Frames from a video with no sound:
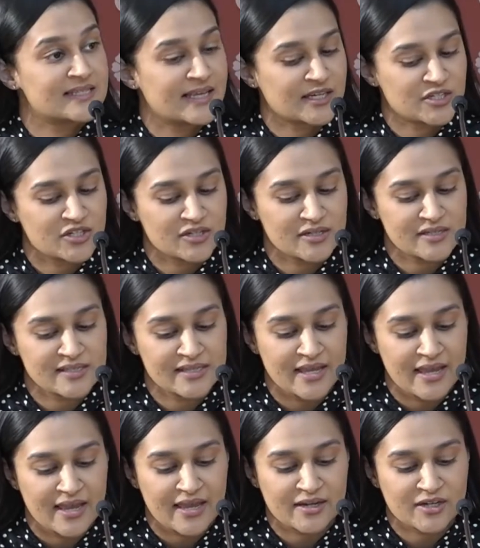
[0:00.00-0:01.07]
lectures
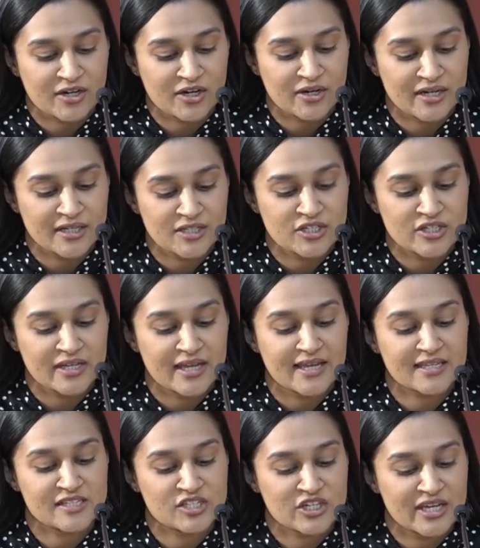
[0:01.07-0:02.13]
encourage
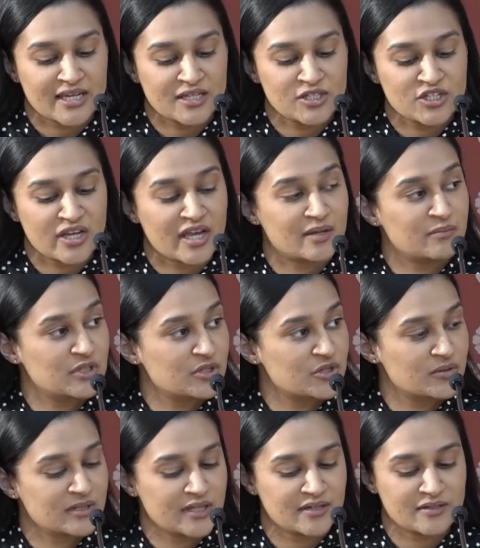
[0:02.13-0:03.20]
exchange and
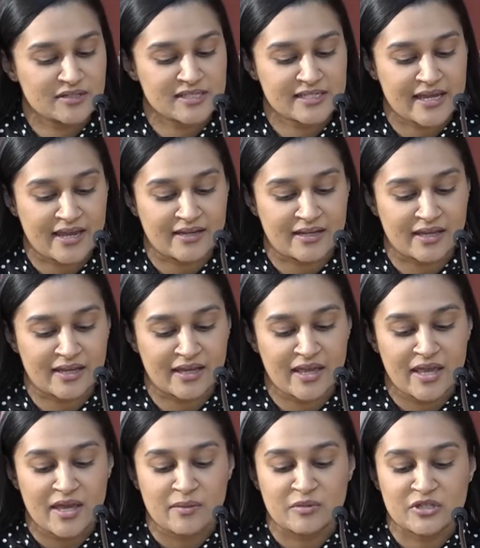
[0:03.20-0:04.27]
mutual understanding
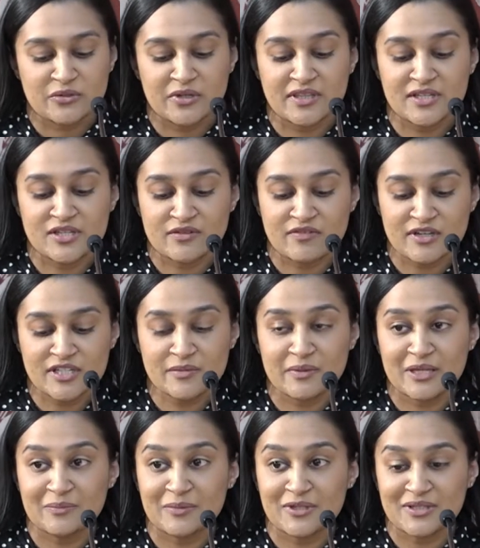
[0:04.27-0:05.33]
between the diverse
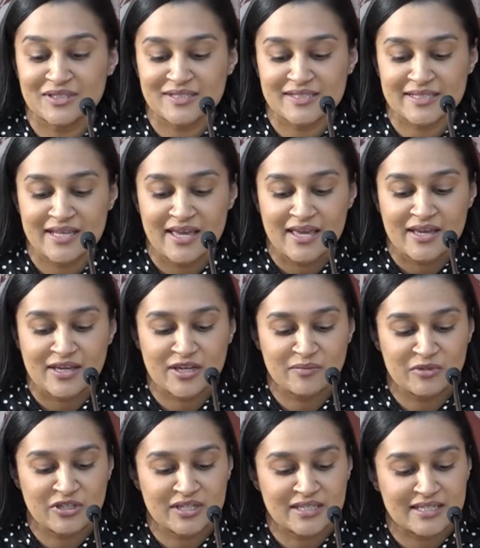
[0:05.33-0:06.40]
peoples,
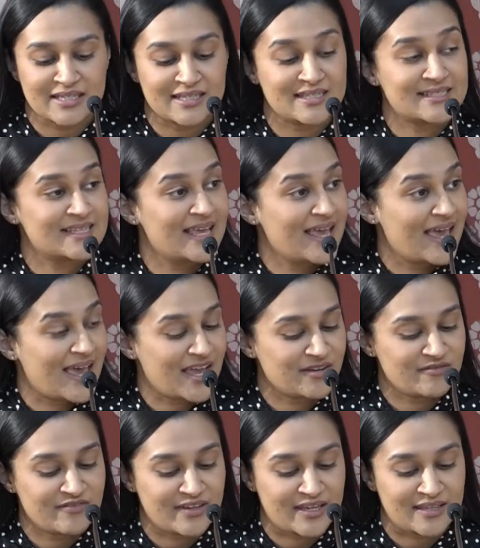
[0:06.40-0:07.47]
communities, and
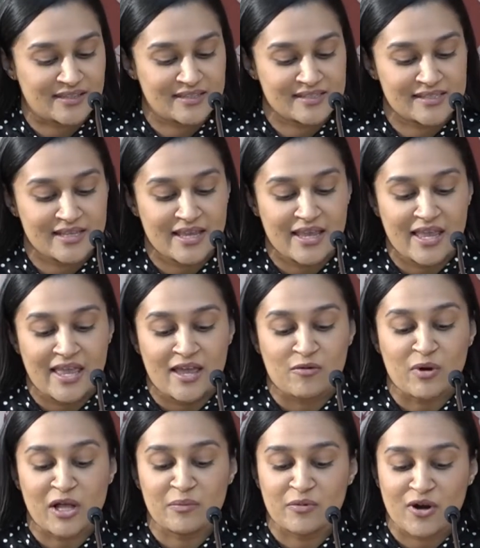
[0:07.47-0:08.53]
faiths,
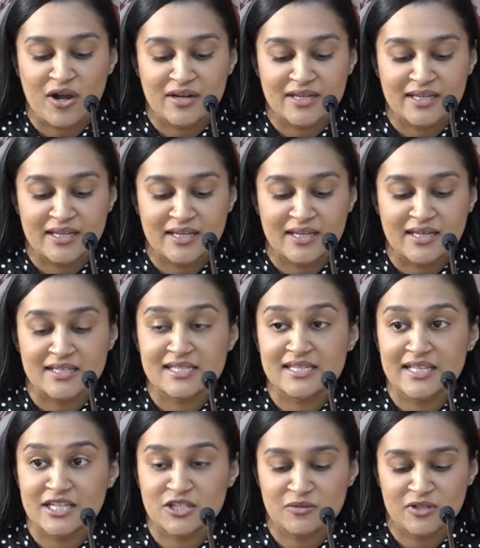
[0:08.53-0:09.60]
while broadening
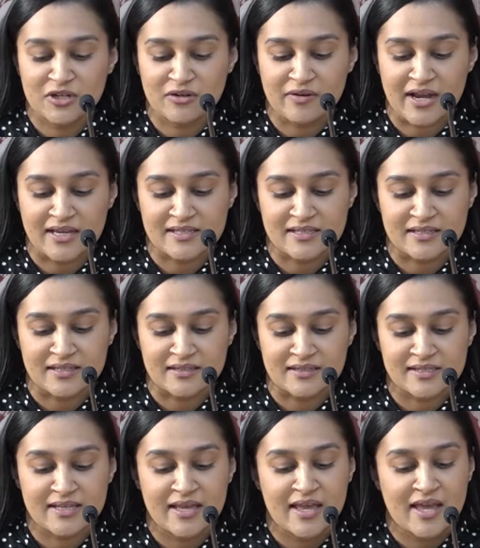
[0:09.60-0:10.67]
intellectual
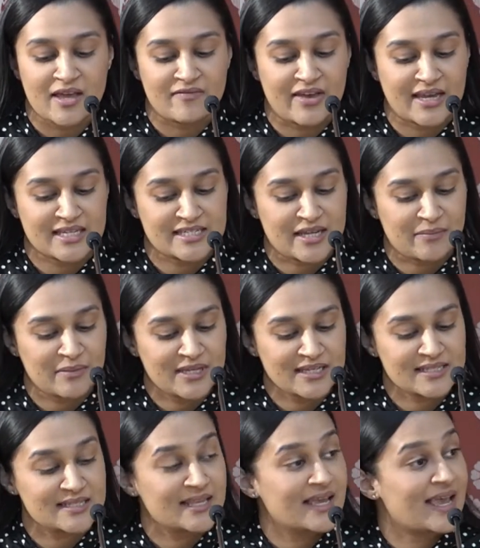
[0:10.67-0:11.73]
horizons of
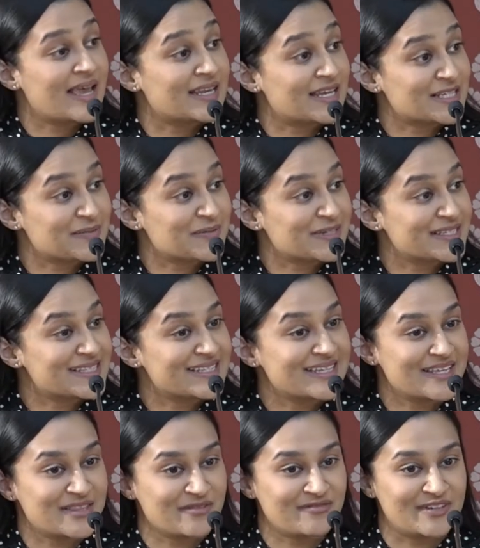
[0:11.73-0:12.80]
academics and experts
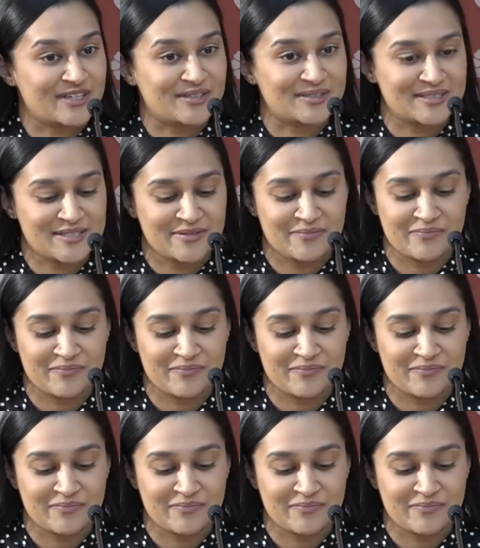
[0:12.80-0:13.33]
in the field.